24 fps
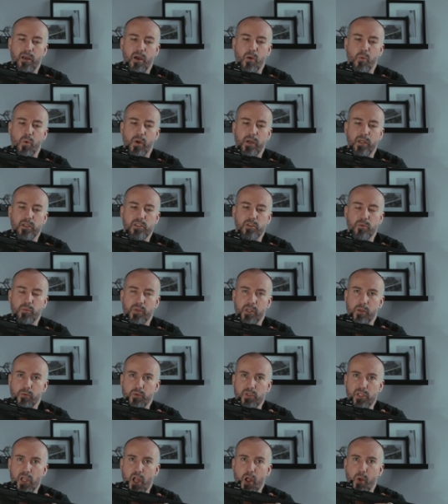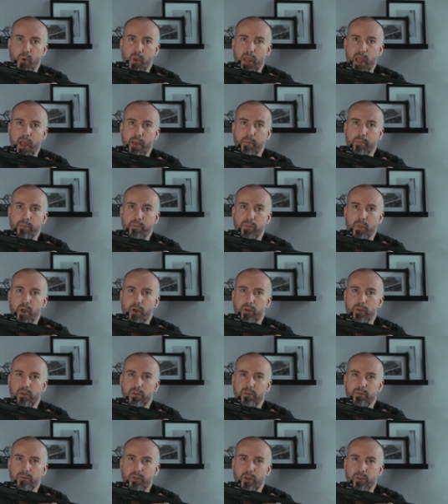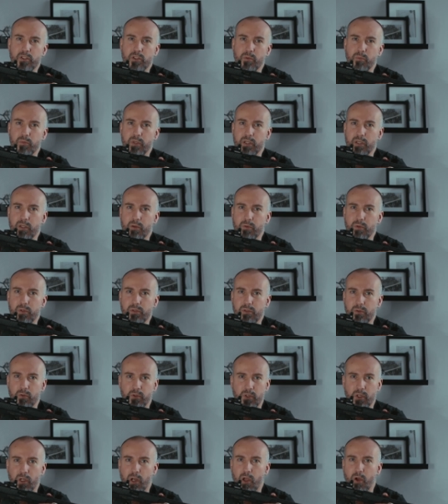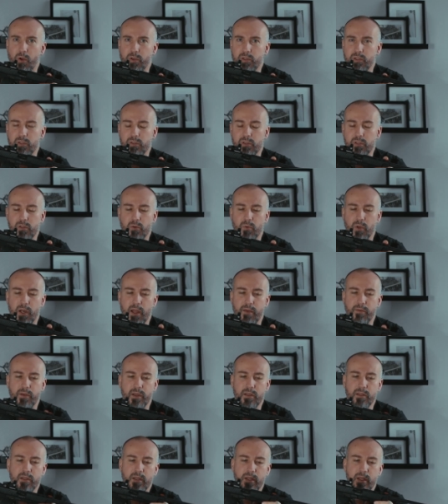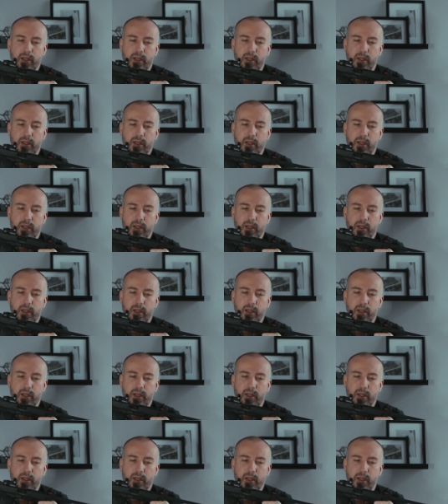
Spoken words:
I wanted something that was OEM, not something that was under license or whatever.